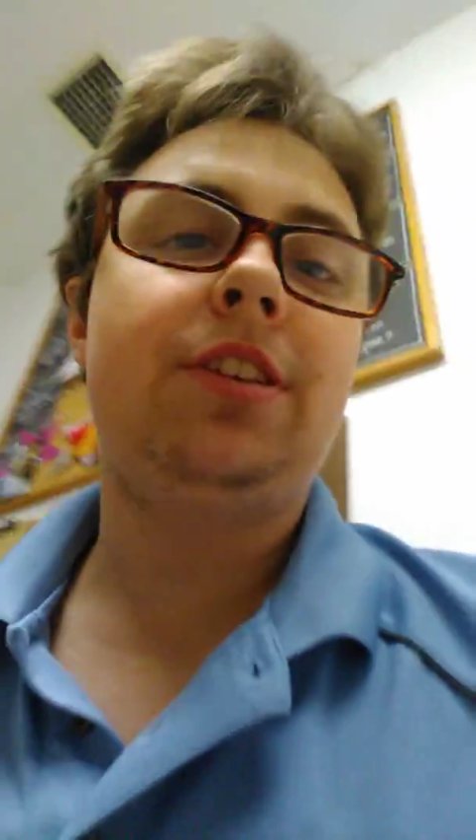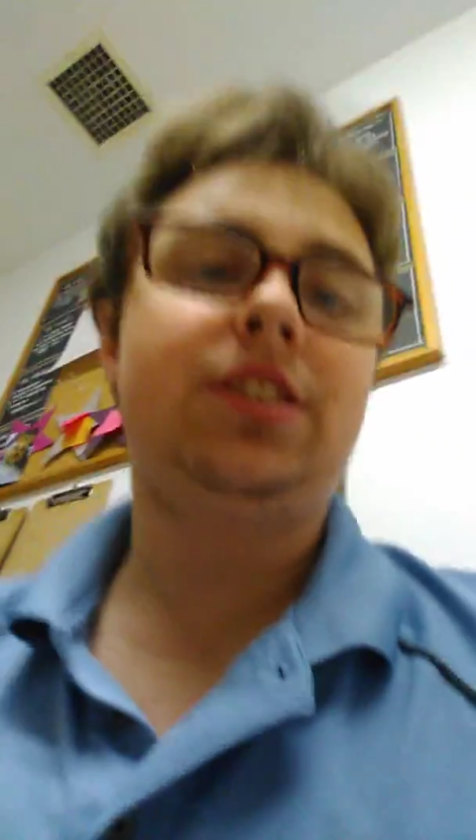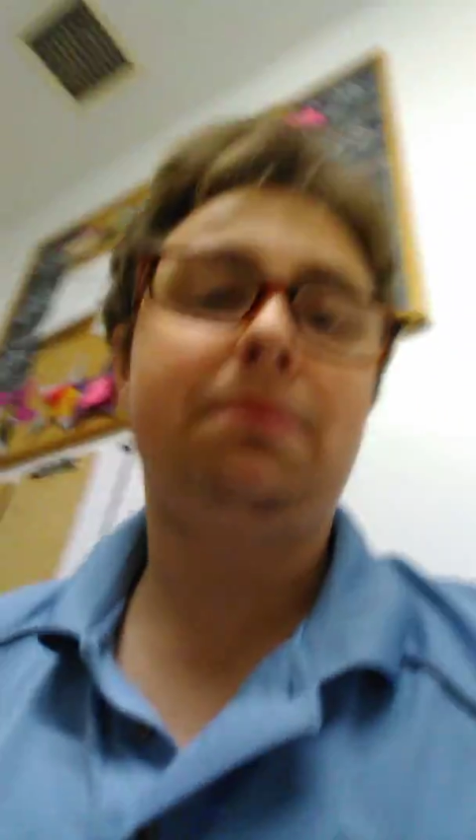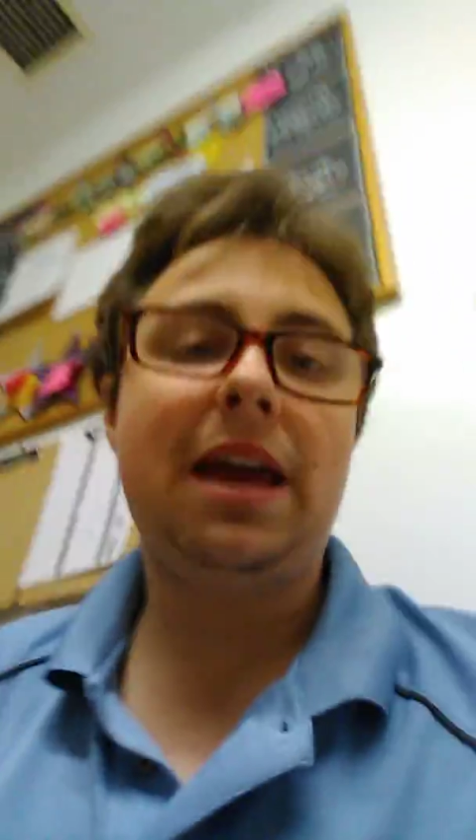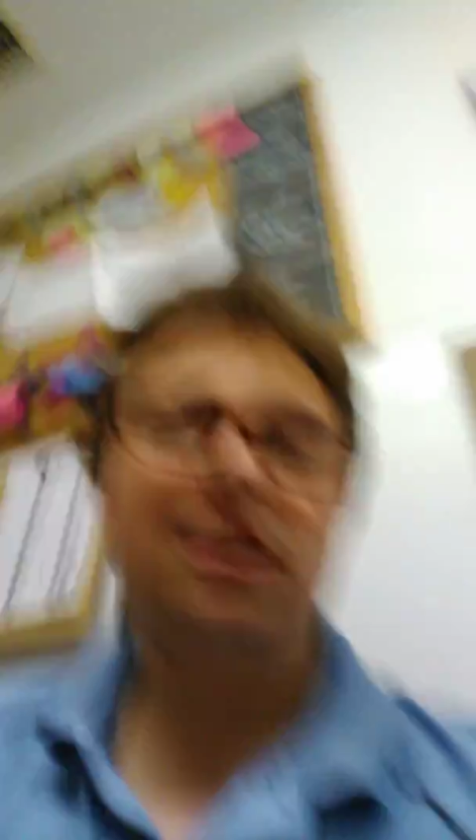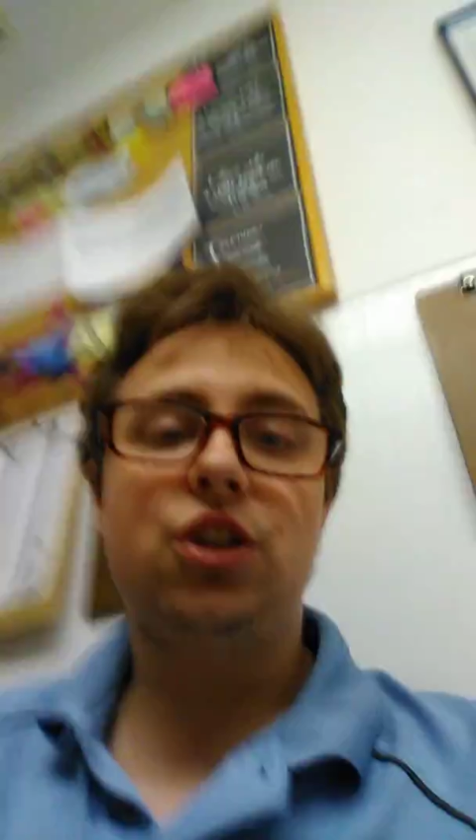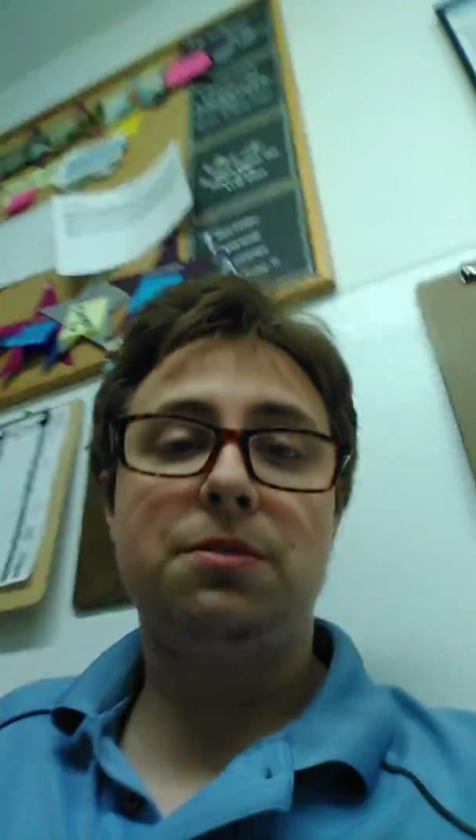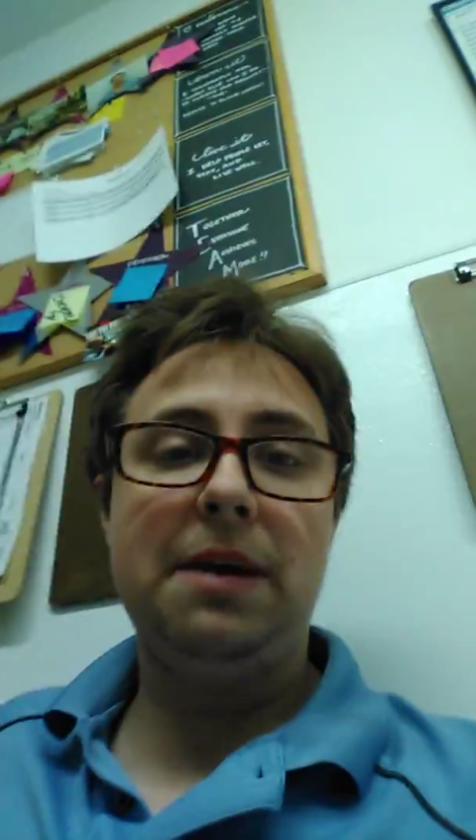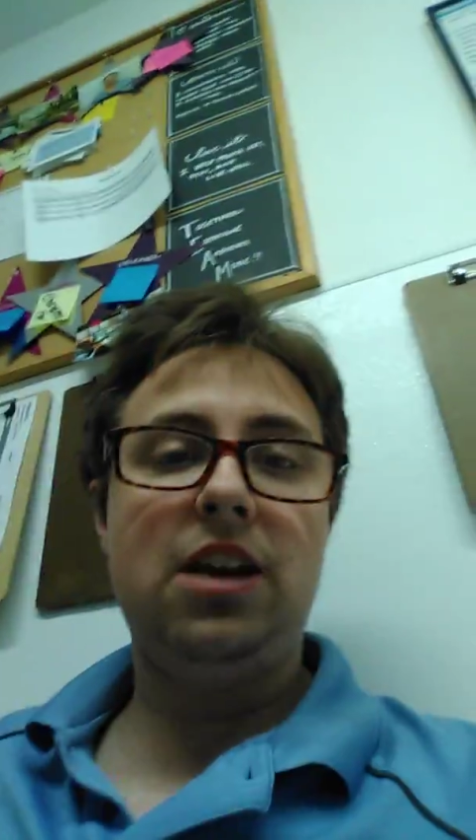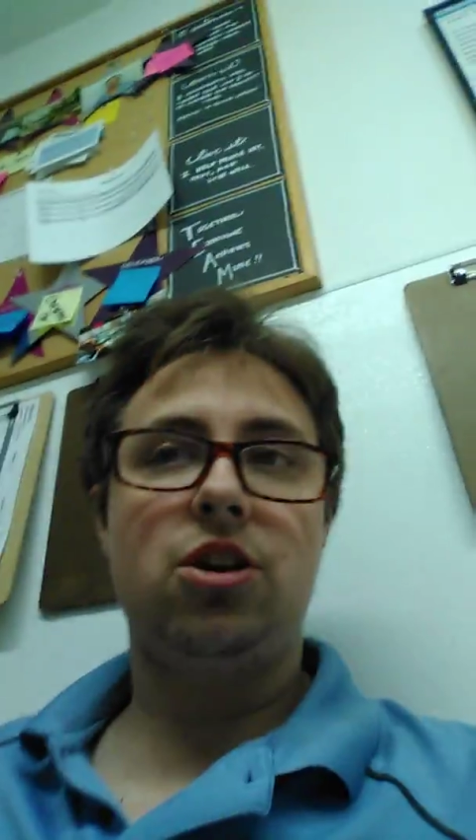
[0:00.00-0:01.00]
Hispanic
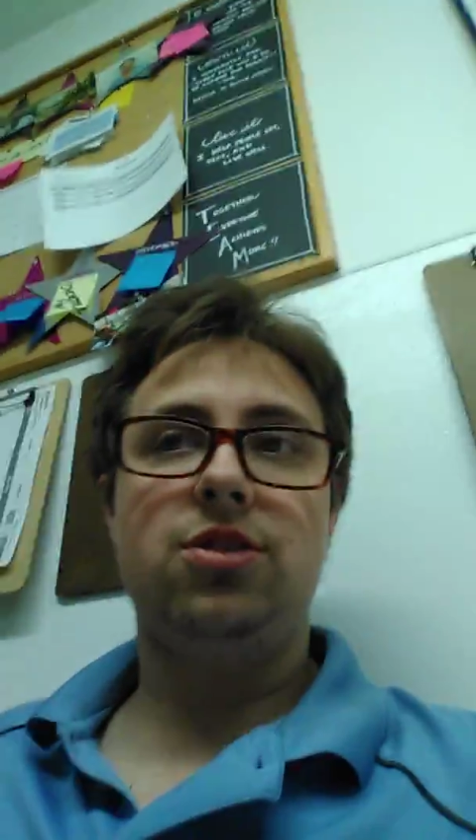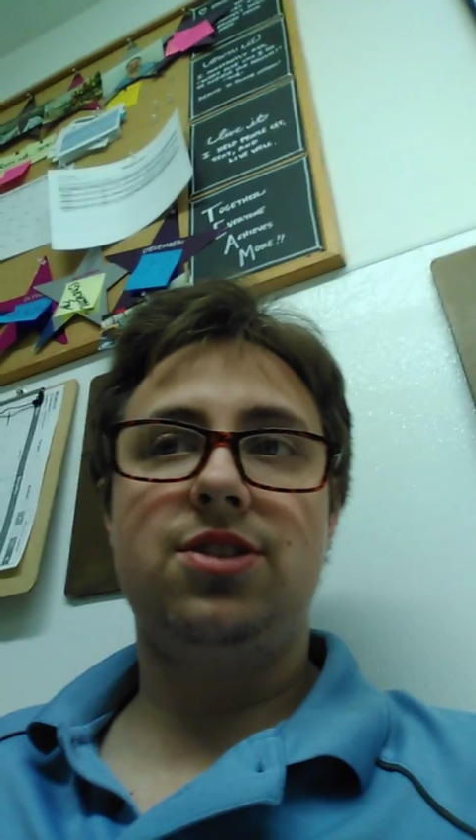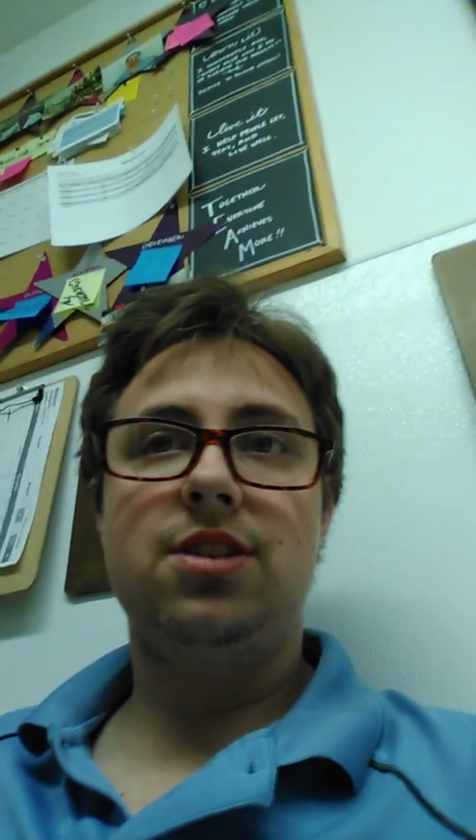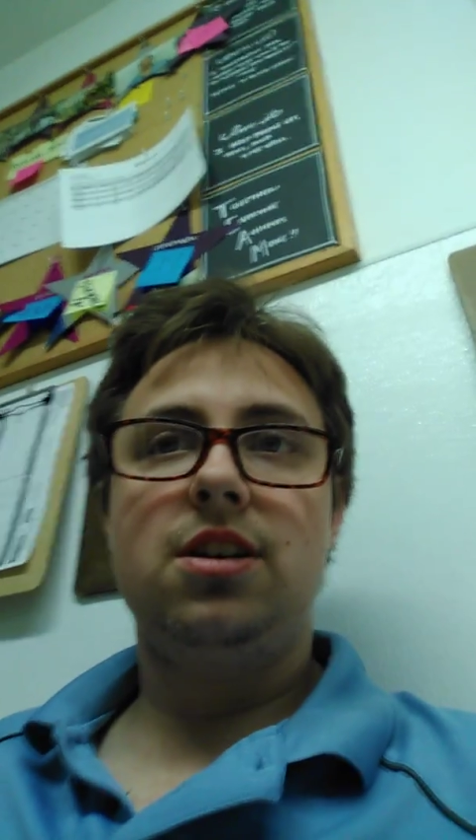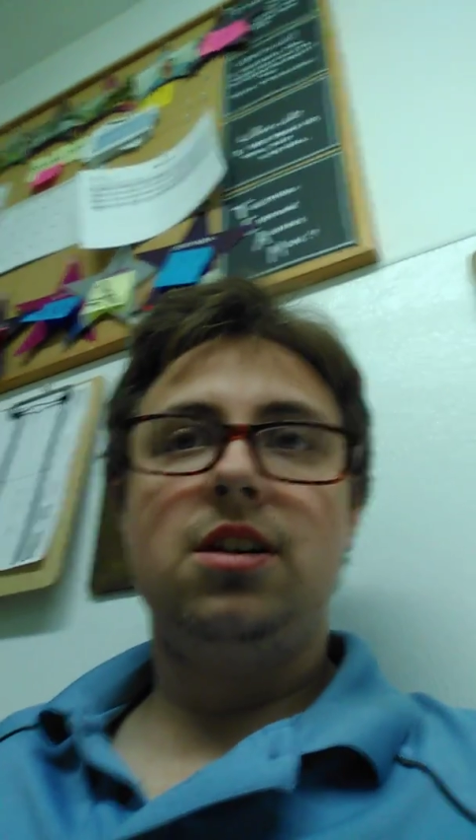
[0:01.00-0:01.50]
speakers